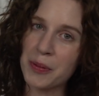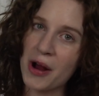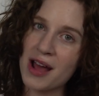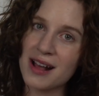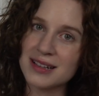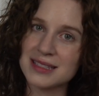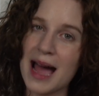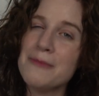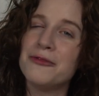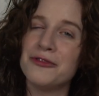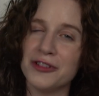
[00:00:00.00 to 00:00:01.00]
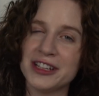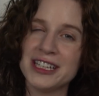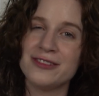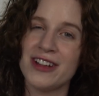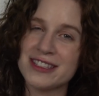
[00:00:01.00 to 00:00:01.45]
products, I'm
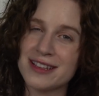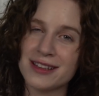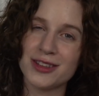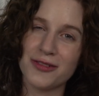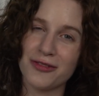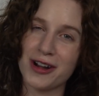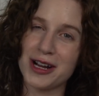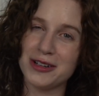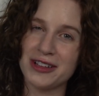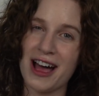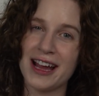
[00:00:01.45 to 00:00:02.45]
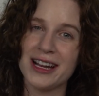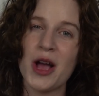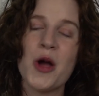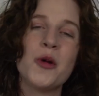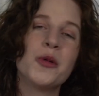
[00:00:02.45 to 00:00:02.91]
fully invested in the Foreo line,
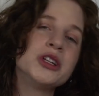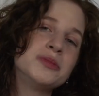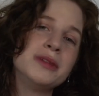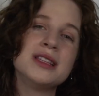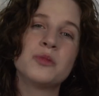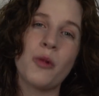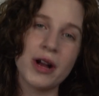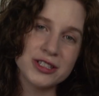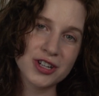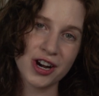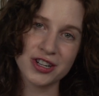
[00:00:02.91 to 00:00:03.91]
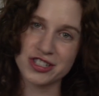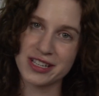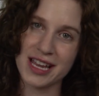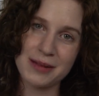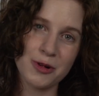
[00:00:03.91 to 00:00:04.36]
which means one charging
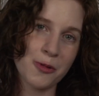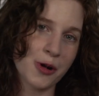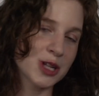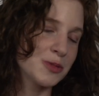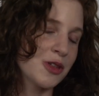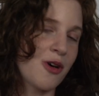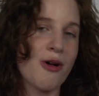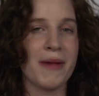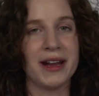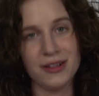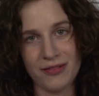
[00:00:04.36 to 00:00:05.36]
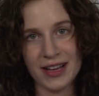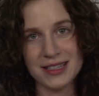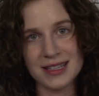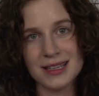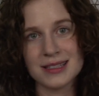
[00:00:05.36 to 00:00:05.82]
cable works with all my
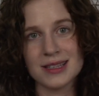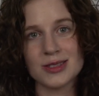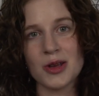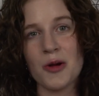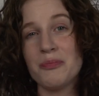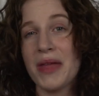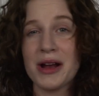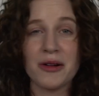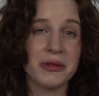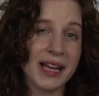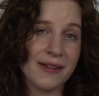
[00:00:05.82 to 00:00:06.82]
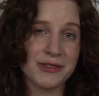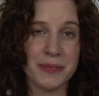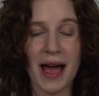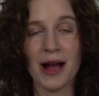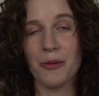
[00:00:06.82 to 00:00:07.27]
devices, so I only have to
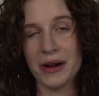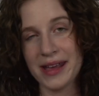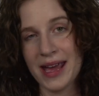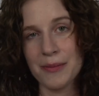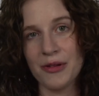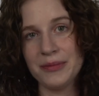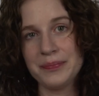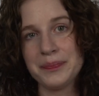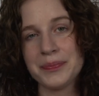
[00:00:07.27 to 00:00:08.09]
pack one cable.